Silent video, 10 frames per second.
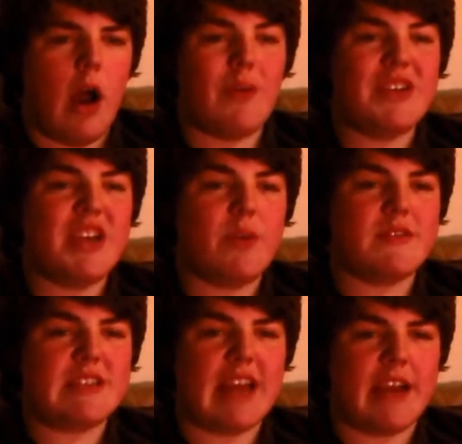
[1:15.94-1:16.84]
I wish he
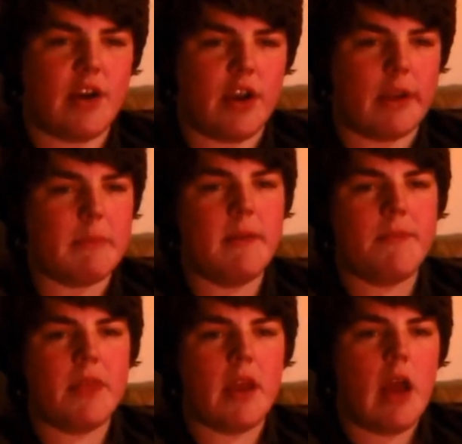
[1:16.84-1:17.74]
would have stayed home,
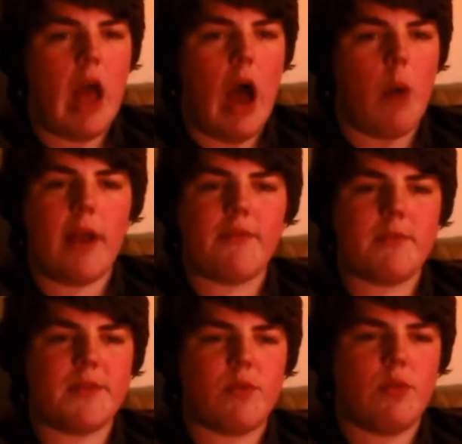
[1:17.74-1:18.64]
away
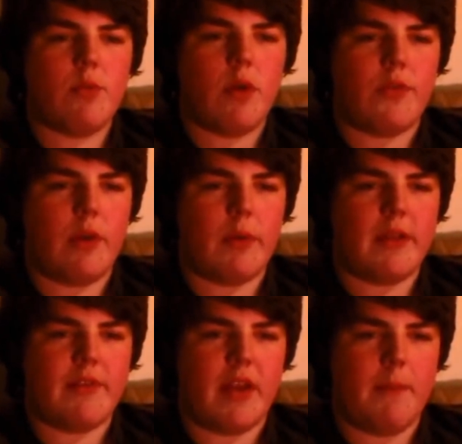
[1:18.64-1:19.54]
from this cruel world that
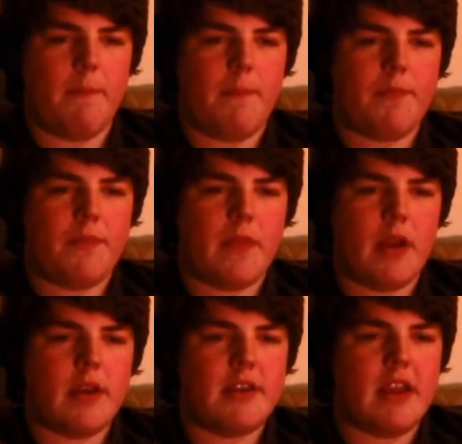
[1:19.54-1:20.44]
we live in.
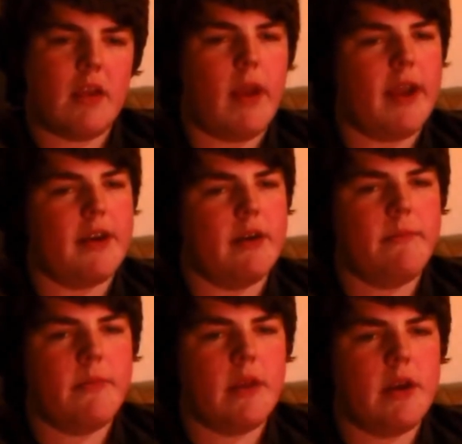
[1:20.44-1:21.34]
Dear reader,
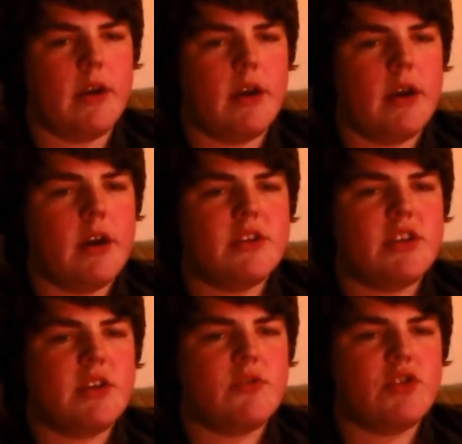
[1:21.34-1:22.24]

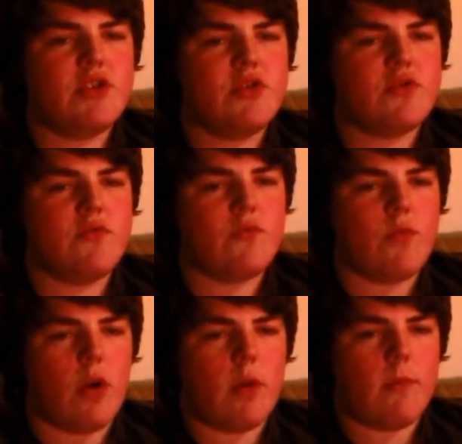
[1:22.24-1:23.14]
children shouldn't
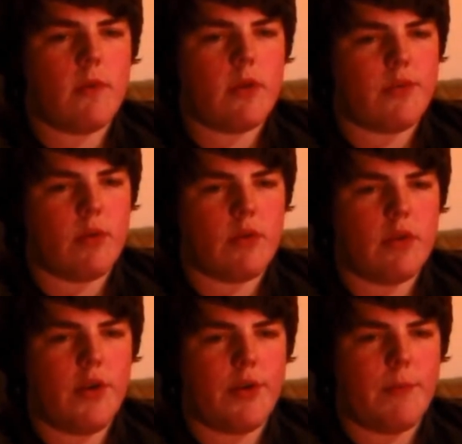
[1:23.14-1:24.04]
roam this
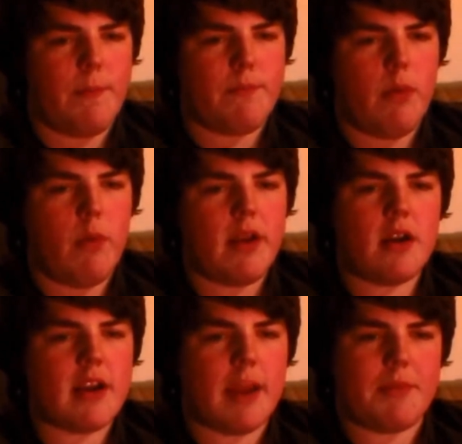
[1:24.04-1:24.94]
world alone, but we
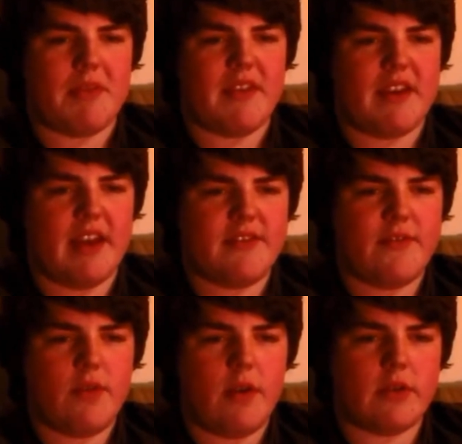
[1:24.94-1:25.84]
can't keep them in their nest
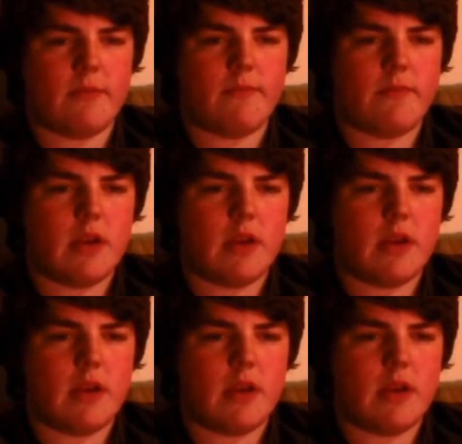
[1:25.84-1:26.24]
forever.